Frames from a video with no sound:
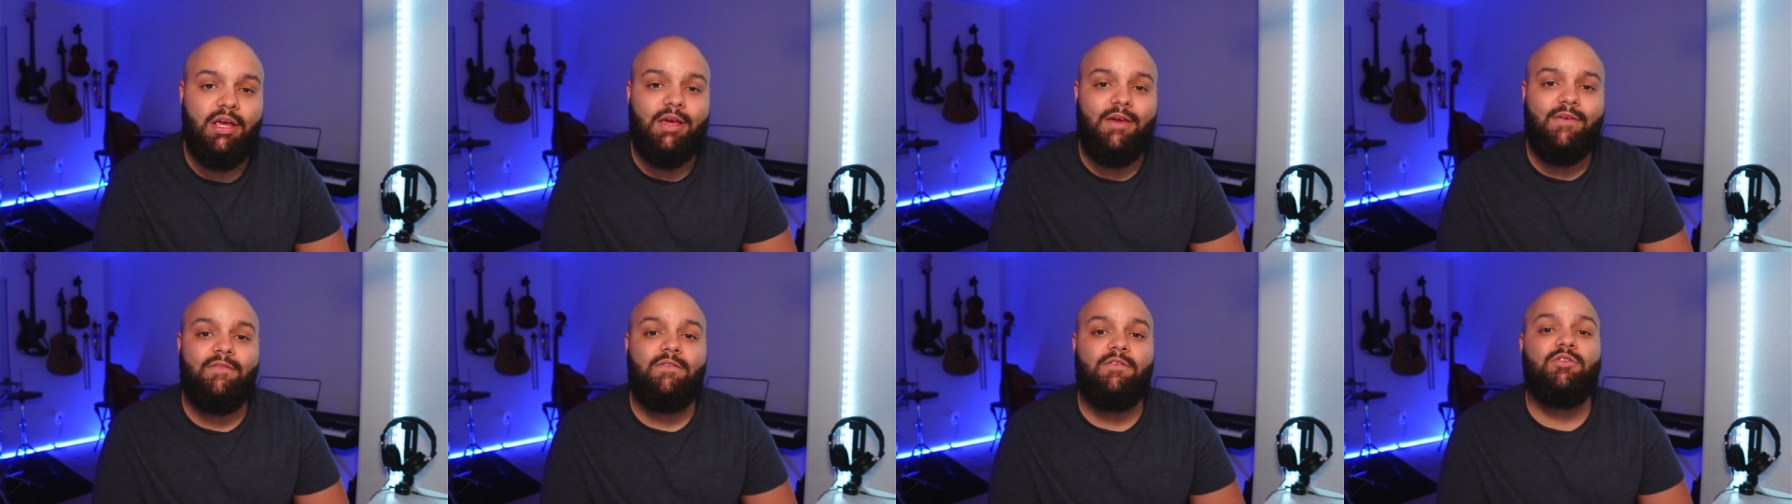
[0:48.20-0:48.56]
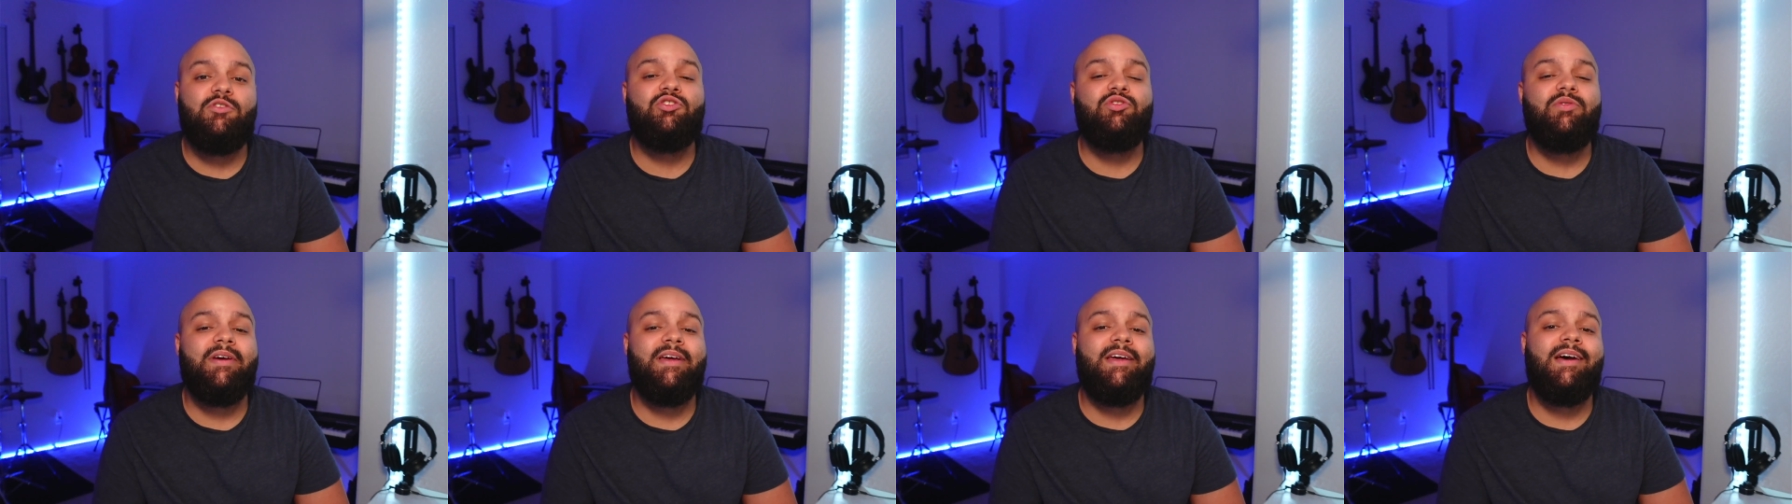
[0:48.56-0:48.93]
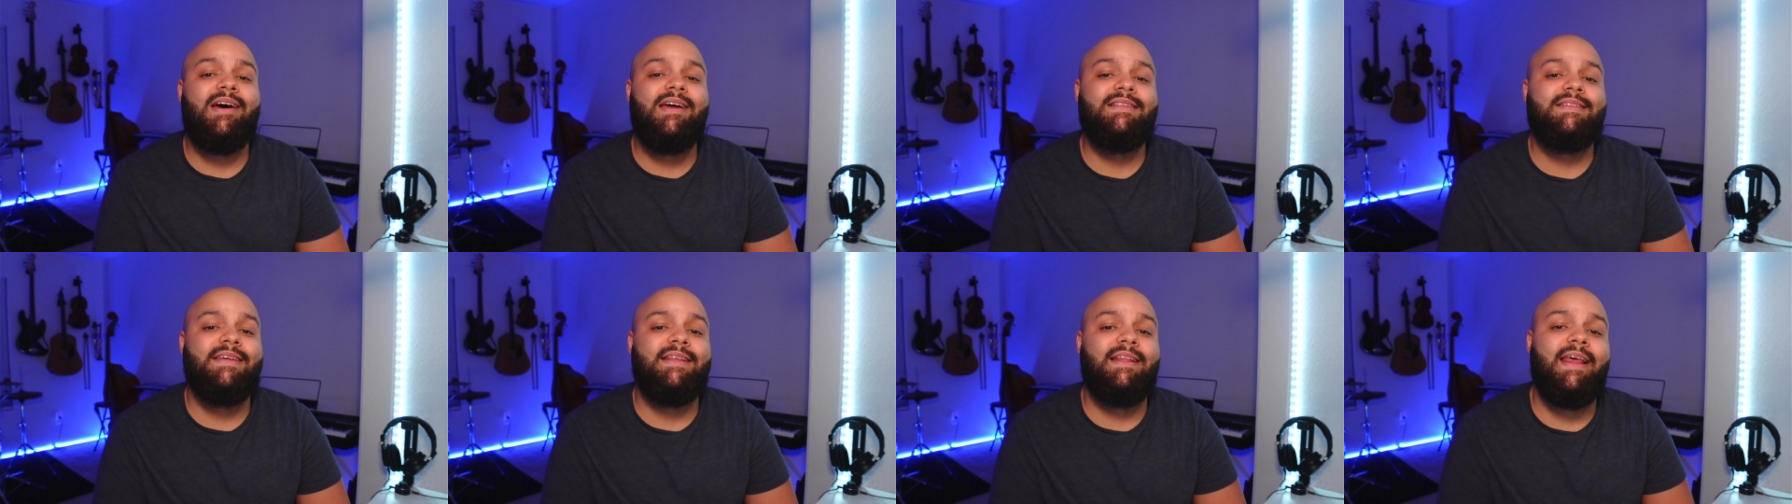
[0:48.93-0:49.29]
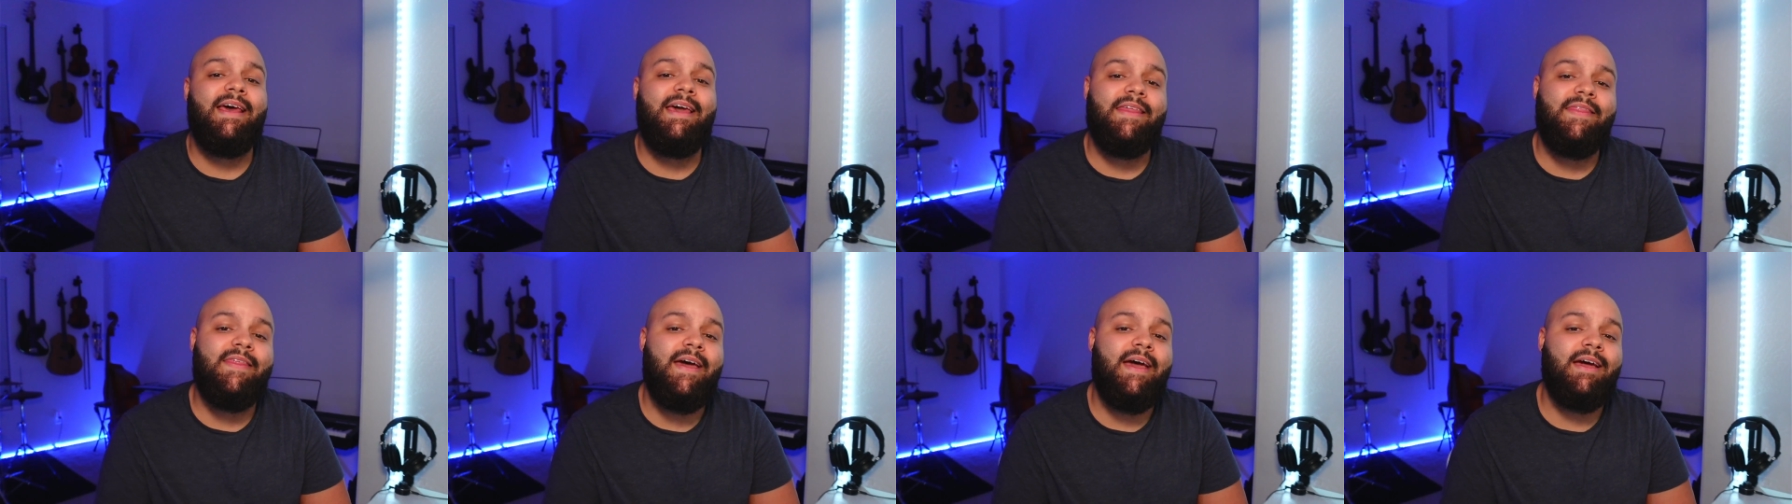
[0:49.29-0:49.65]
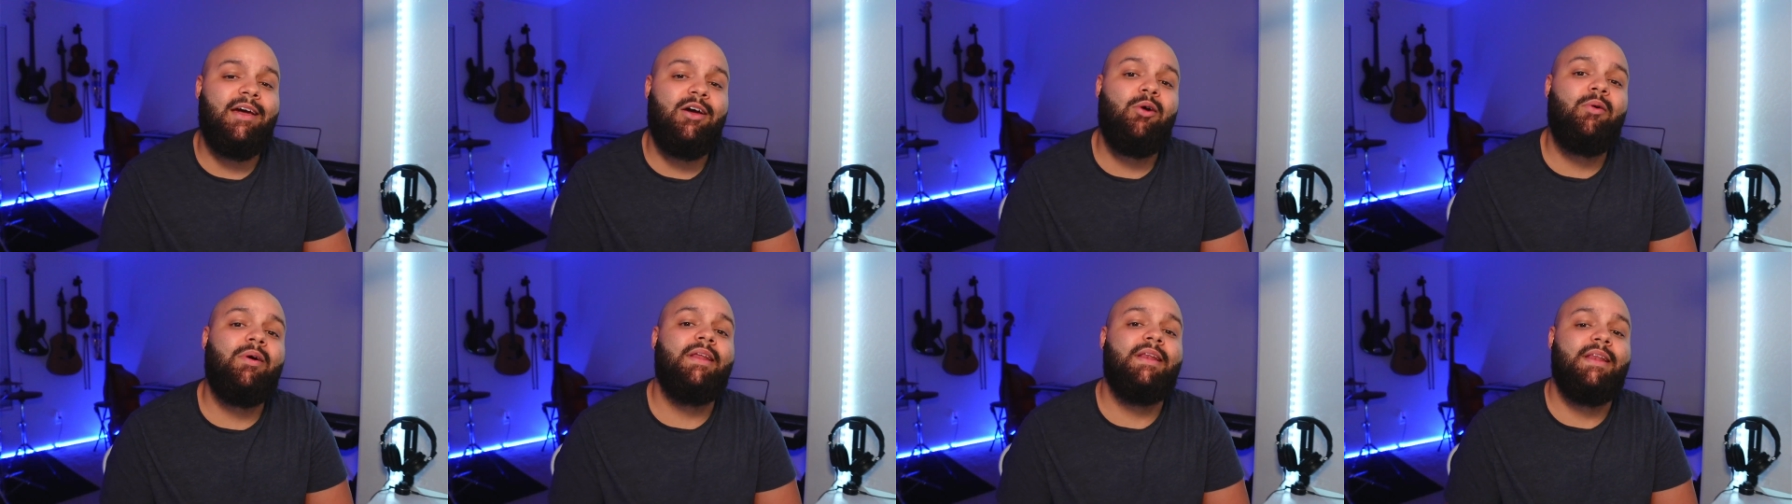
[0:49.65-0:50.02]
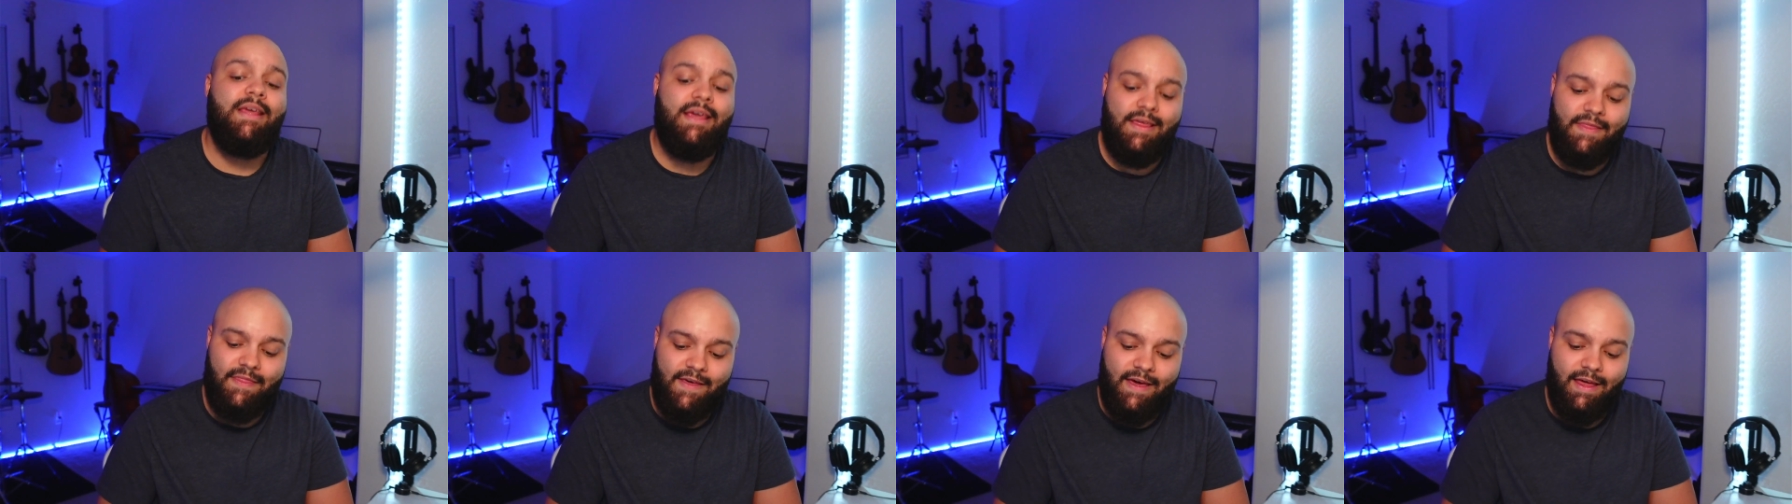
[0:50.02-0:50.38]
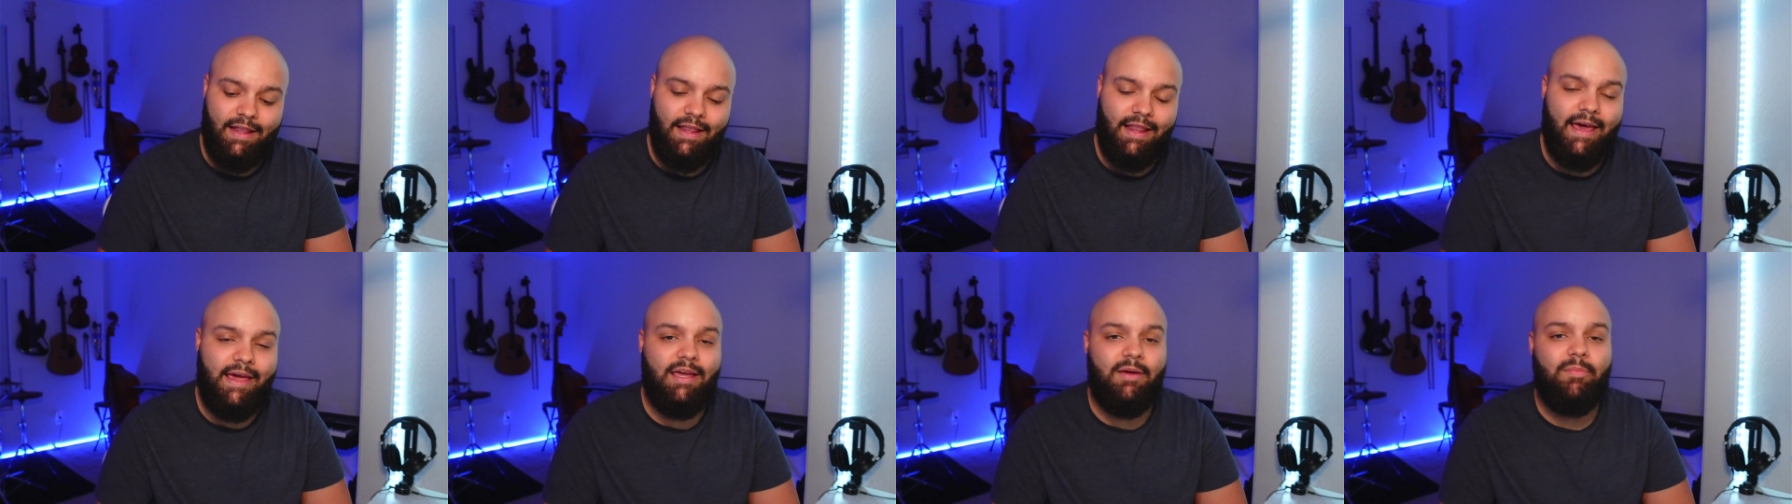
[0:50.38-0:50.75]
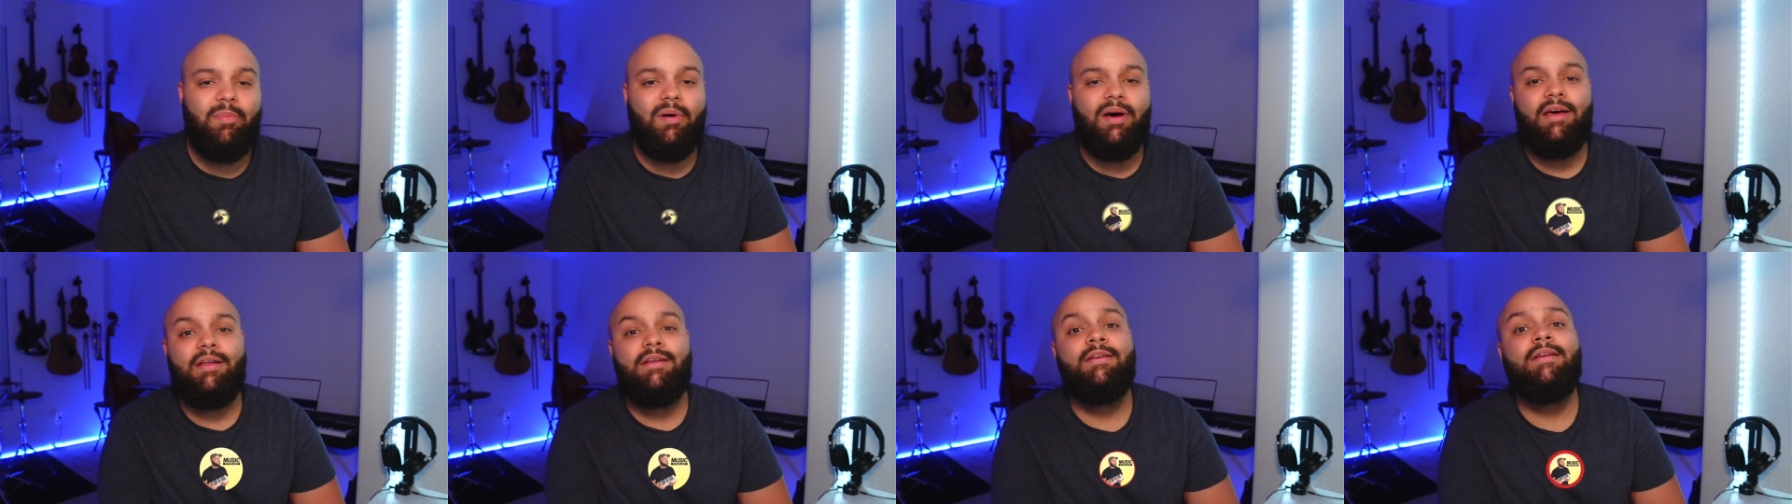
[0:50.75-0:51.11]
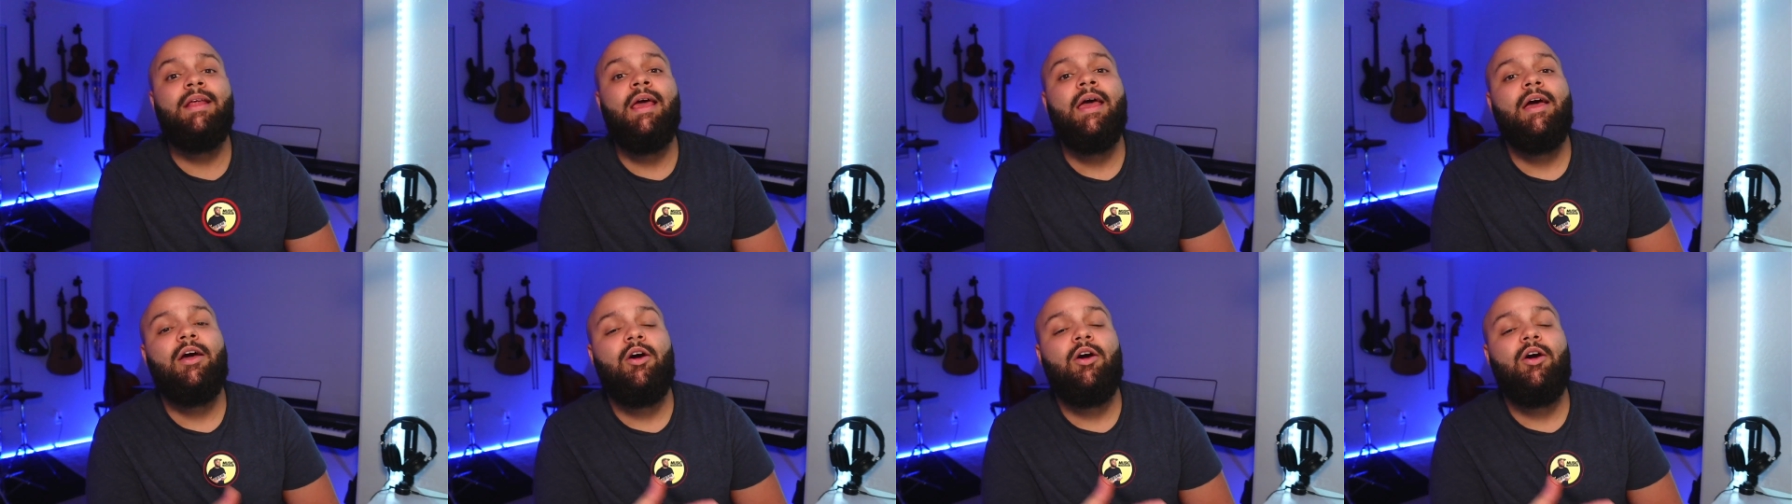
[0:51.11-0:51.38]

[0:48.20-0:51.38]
If you enjoy content like that, go ahead and hit that like button,